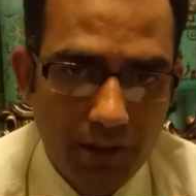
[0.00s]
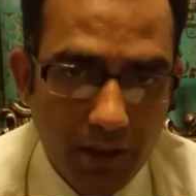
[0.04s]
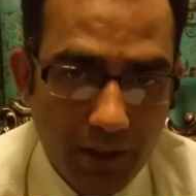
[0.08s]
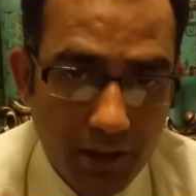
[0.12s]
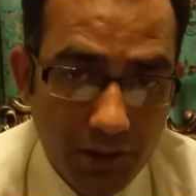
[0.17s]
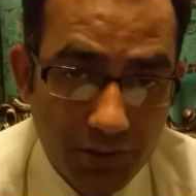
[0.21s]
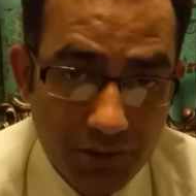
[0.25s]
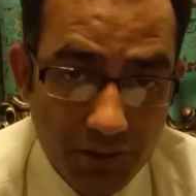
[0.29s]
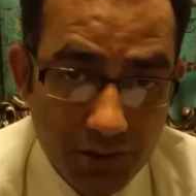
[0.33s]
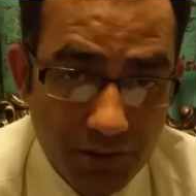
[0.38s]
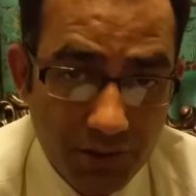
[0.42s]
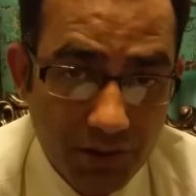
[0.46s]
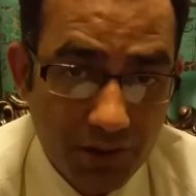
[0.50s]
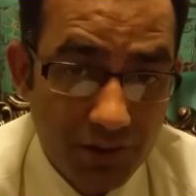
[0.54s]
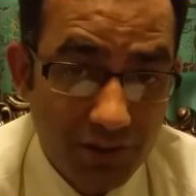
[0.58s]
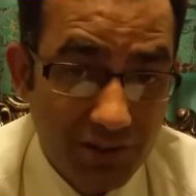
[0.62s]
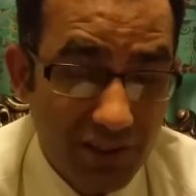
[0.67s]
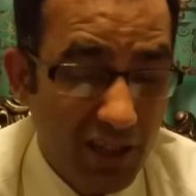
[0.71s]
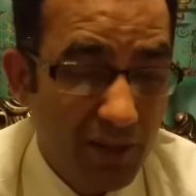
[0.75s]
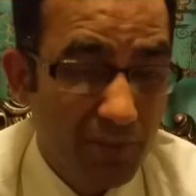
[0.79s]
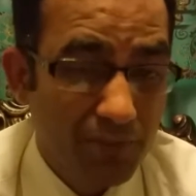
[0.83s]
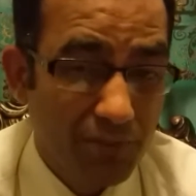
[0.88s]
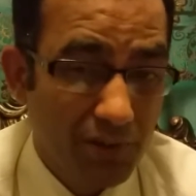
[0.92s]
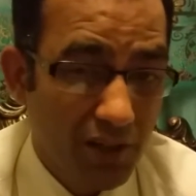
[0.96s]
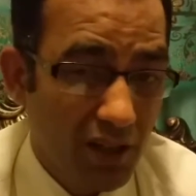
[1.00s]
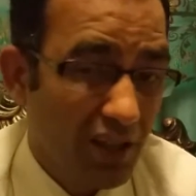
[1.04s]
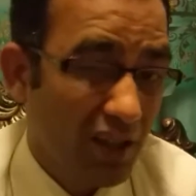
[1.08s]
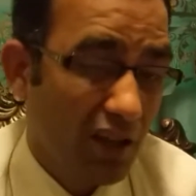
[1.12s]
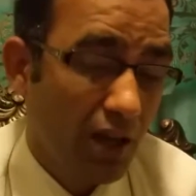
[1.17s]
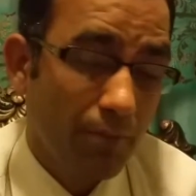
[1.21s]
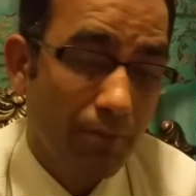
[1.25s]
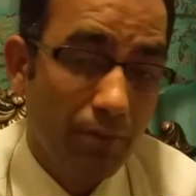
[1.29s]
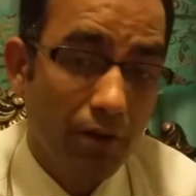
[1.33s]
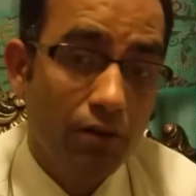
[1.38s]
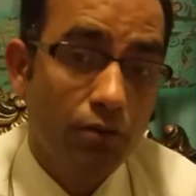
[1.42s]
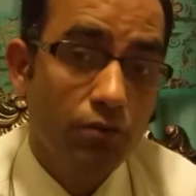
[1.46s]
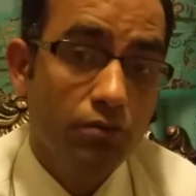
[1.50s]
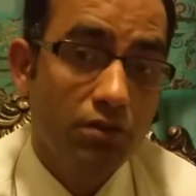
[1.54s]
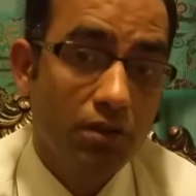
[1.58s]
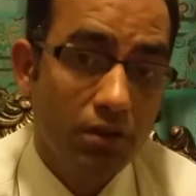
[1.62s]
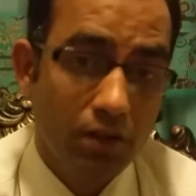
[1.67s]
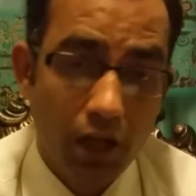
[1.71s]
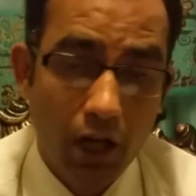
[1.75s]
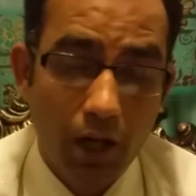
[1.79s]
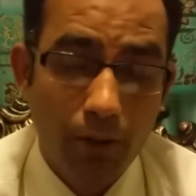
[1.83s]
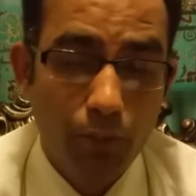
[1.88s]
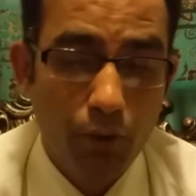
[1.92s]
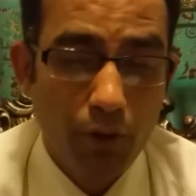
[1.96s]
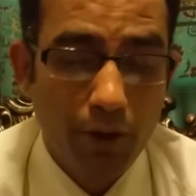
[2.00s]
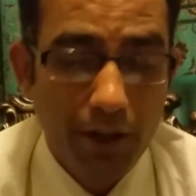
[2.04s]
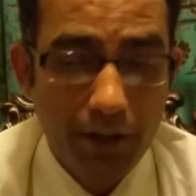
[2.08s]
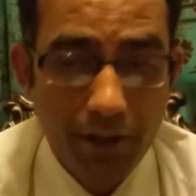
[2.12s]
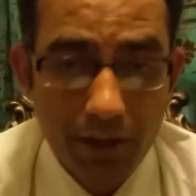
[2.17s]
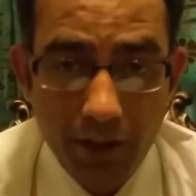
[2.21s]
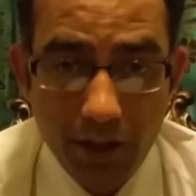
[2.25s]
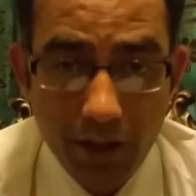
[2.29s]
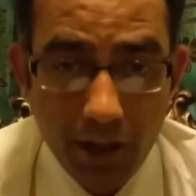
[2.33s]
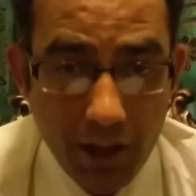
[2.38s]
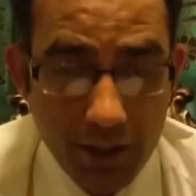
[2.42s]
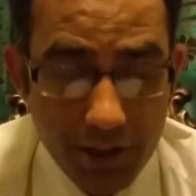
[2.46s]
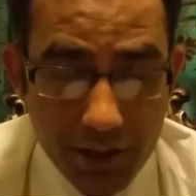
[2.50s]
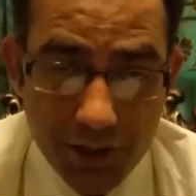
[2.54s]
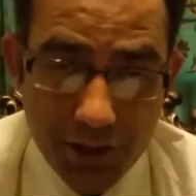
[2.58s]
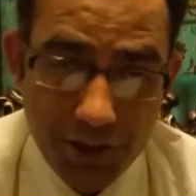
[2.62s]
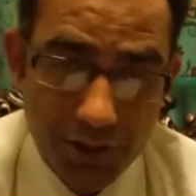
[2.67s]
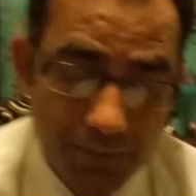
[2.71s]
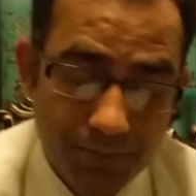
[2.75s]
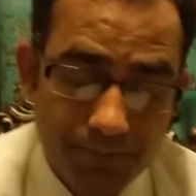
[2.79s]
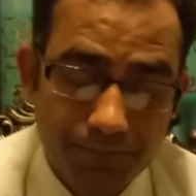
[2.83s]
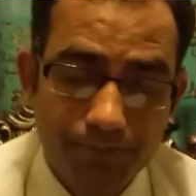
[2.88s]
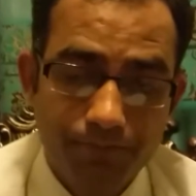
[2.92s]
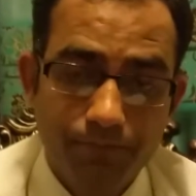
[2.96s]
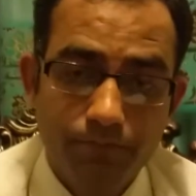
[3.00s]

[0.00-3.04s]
let us discuss something about the carbohydrate digestion.